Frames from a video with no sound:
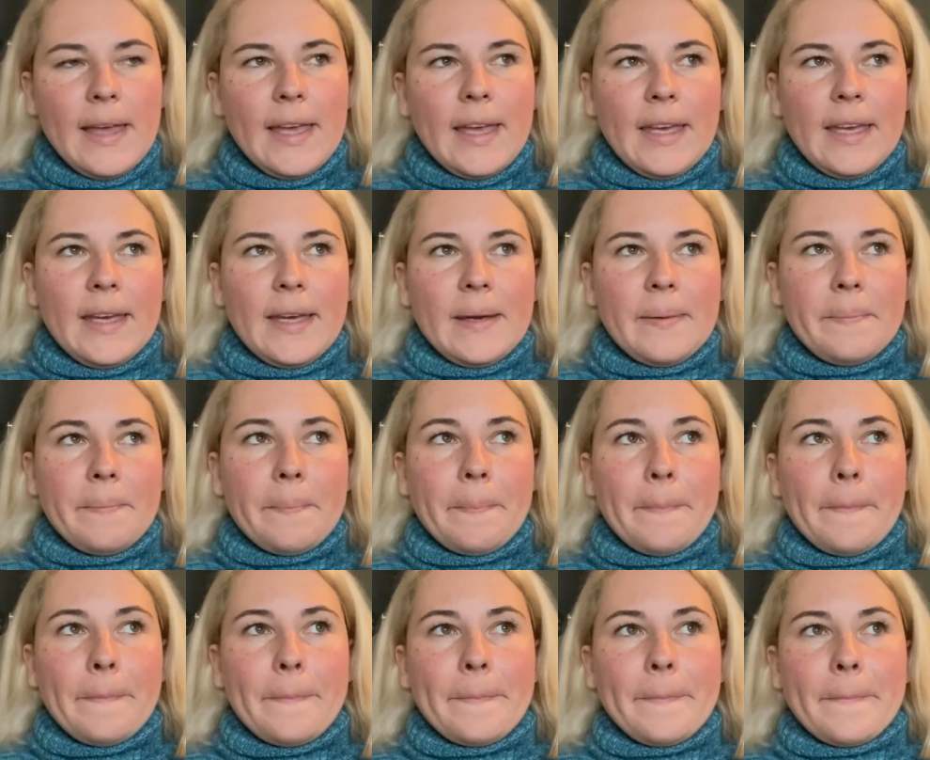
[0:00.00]
Um,
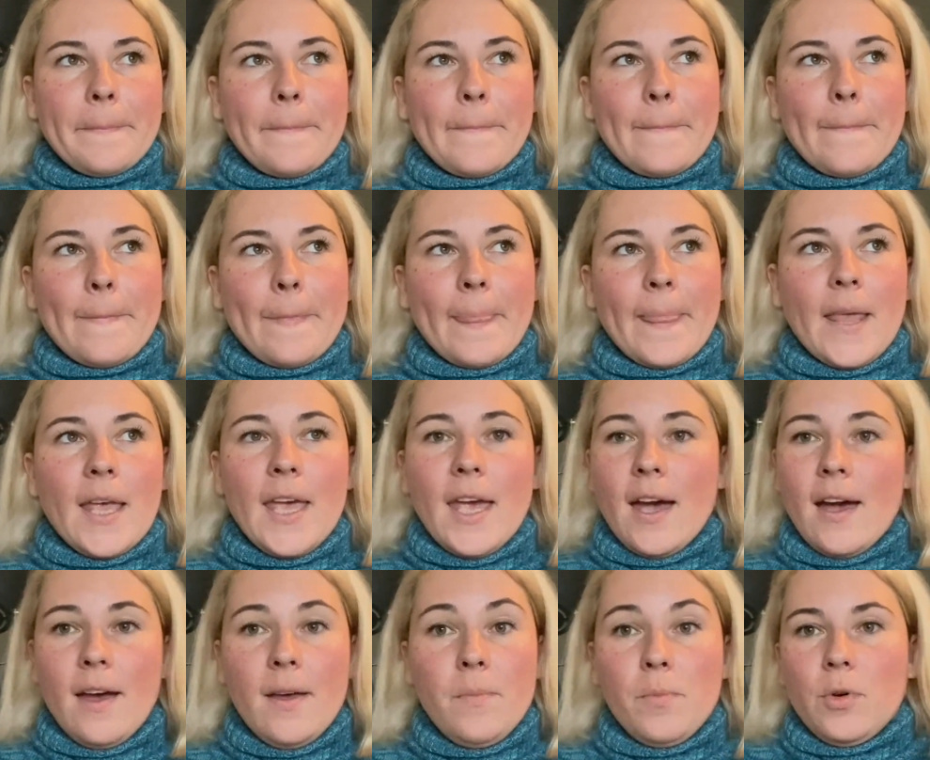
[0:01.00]
yeah,
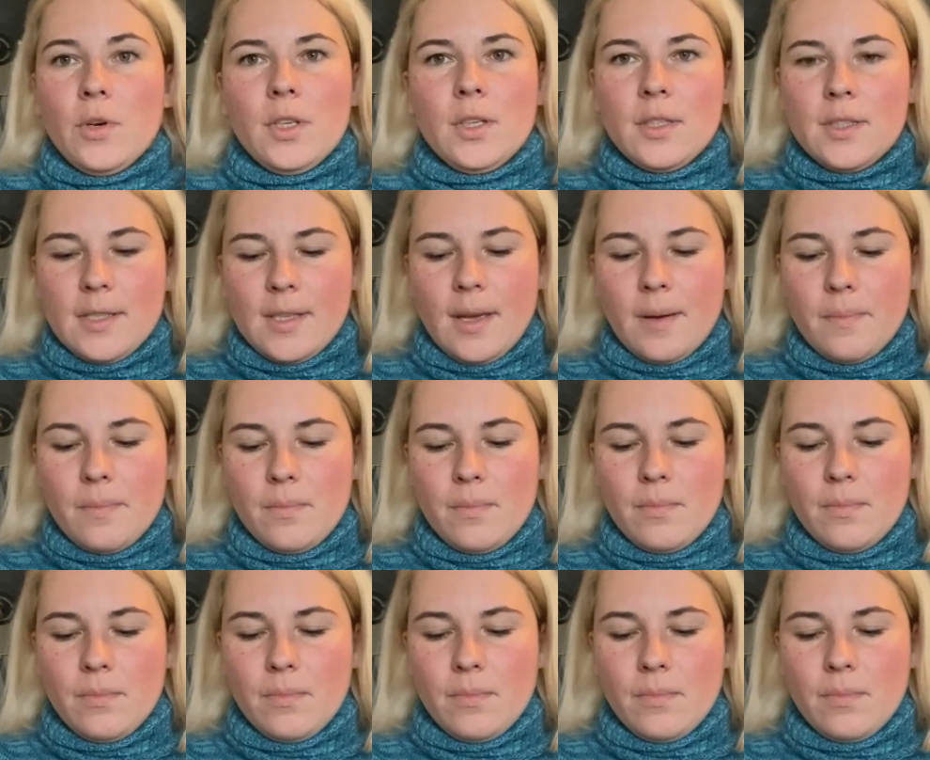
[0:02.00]
I bought some